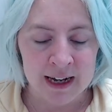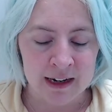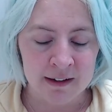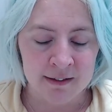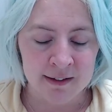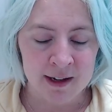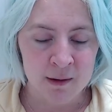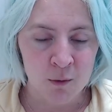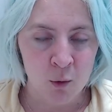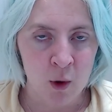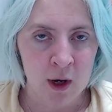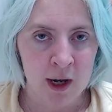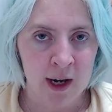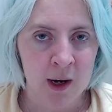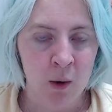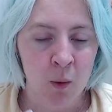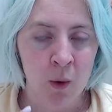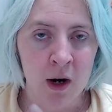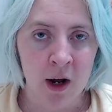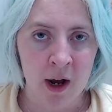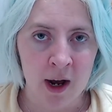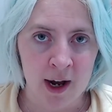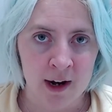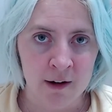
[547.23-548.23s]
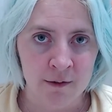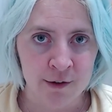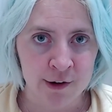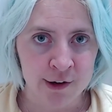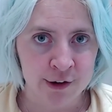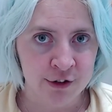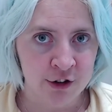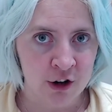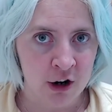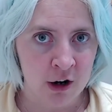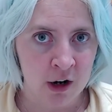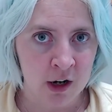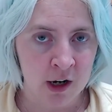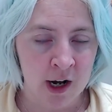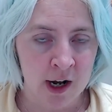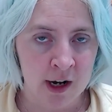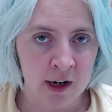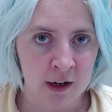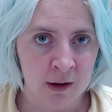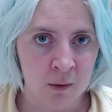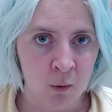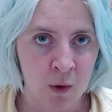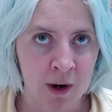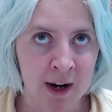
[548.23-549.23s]
same way when I first
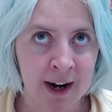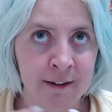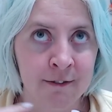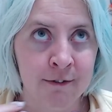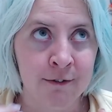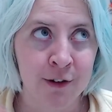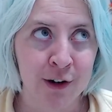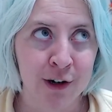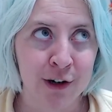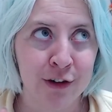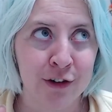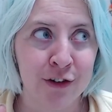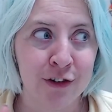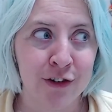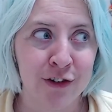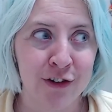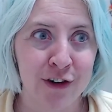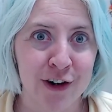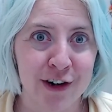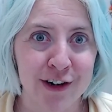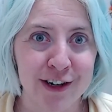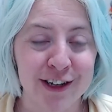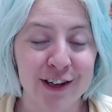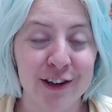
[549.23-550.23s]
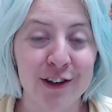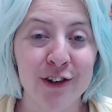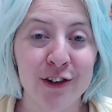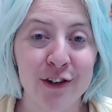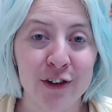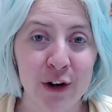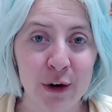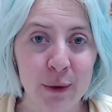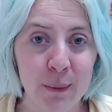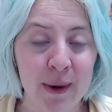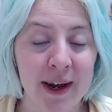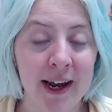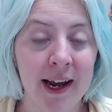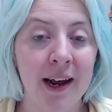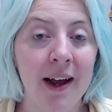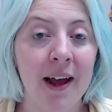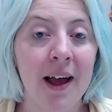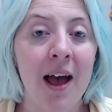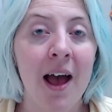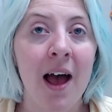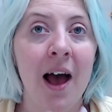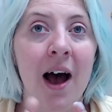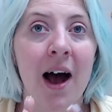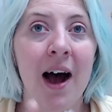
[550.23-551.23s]
started sewing.
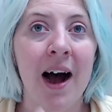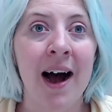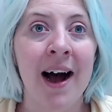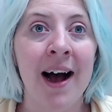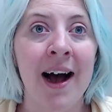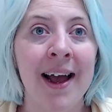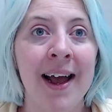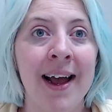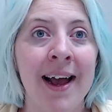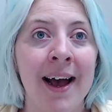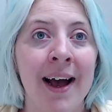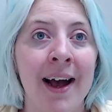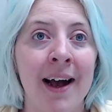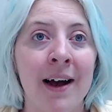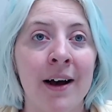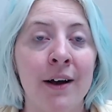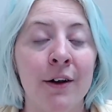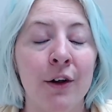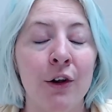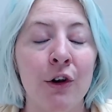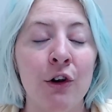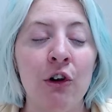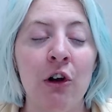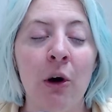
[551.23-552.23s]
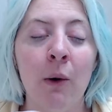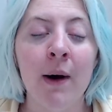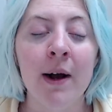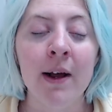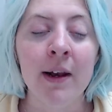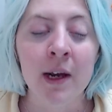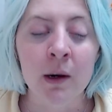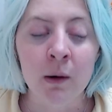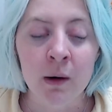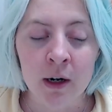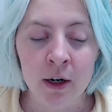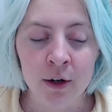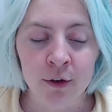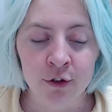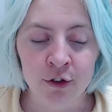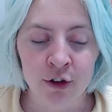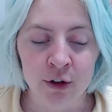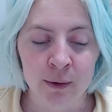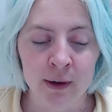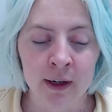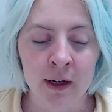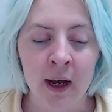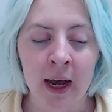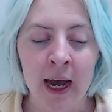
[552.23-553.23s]
I had no idea what I was
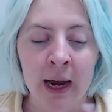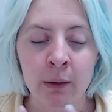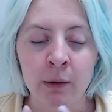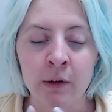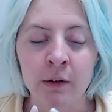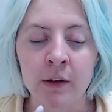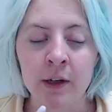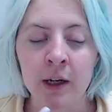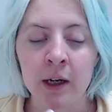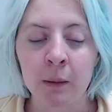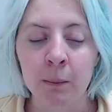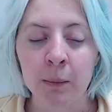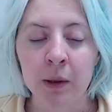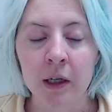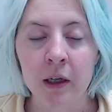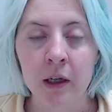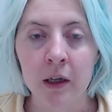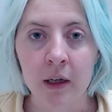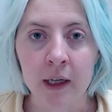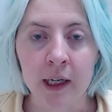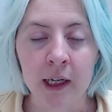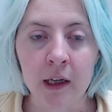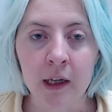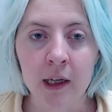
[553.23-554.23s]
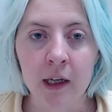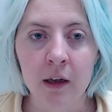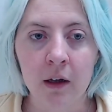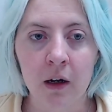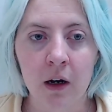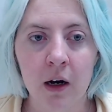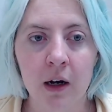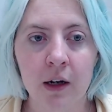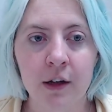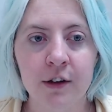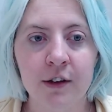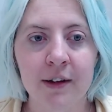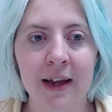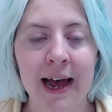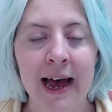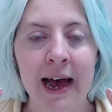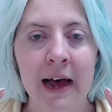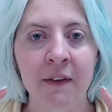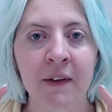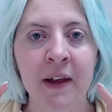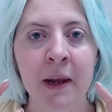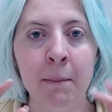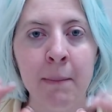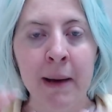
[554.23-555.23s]
doing. I was completely lost, and
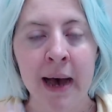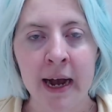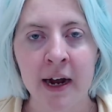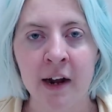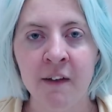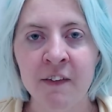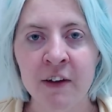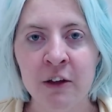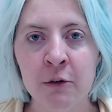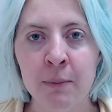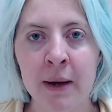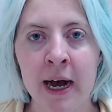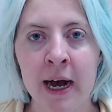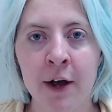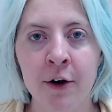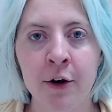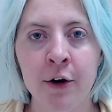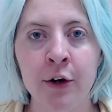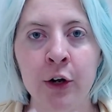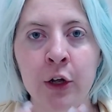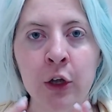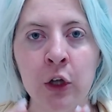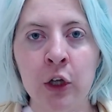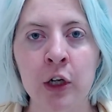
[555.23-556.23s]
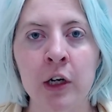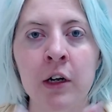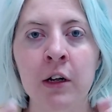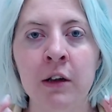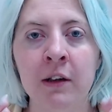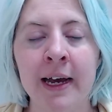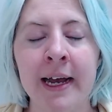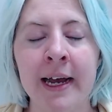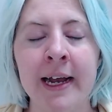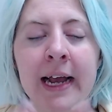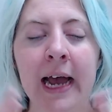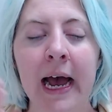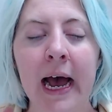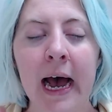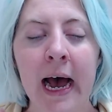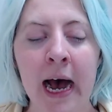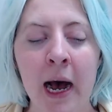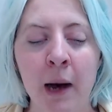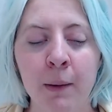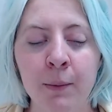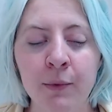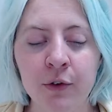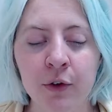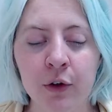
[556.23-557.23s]
the back of this pattern looked like
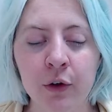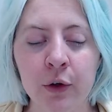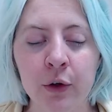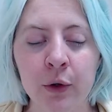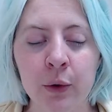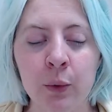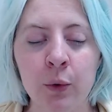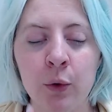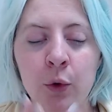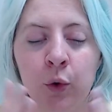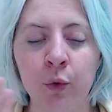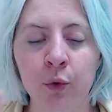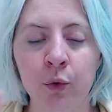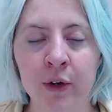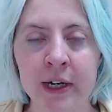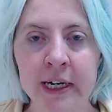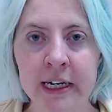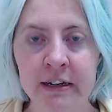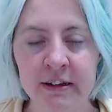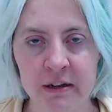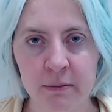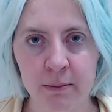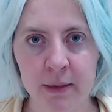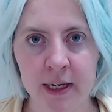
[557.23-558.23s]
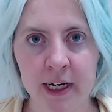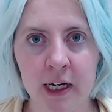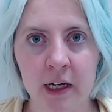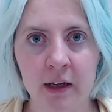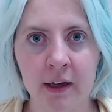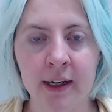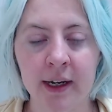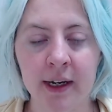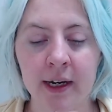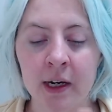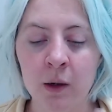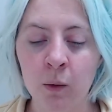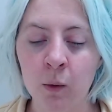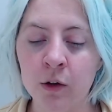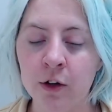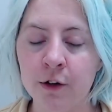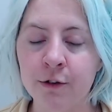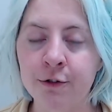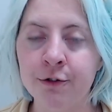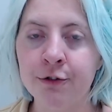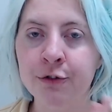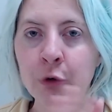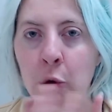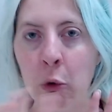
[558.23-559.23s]
absolute Greek to me. Like it was a
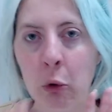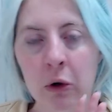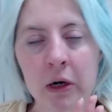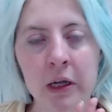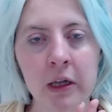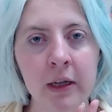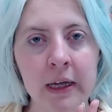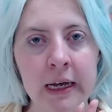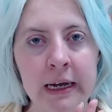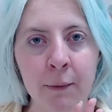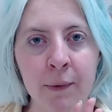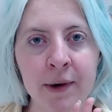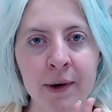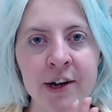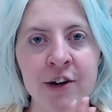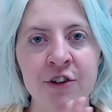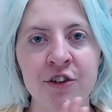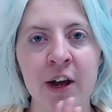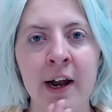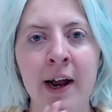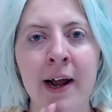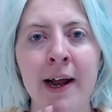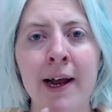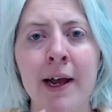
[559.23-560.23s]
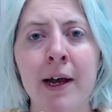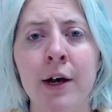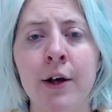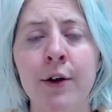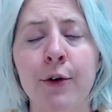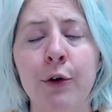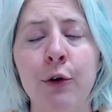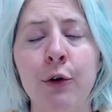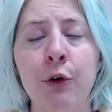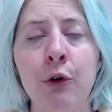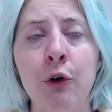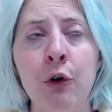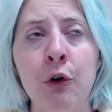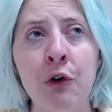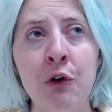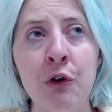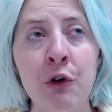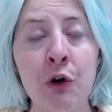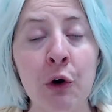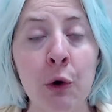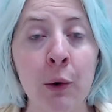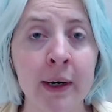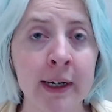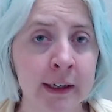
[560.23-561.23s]
foreign language, and I had
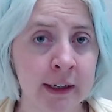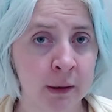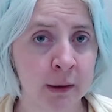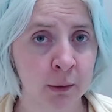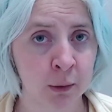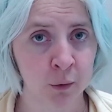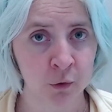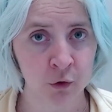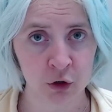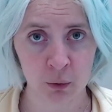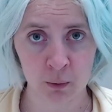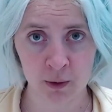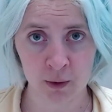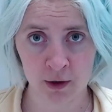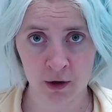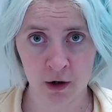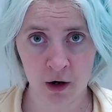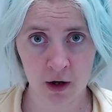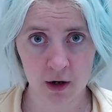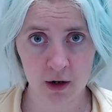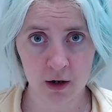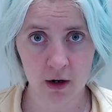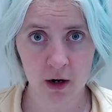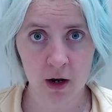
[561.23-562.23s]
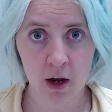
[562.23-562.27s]
no idea what was going on,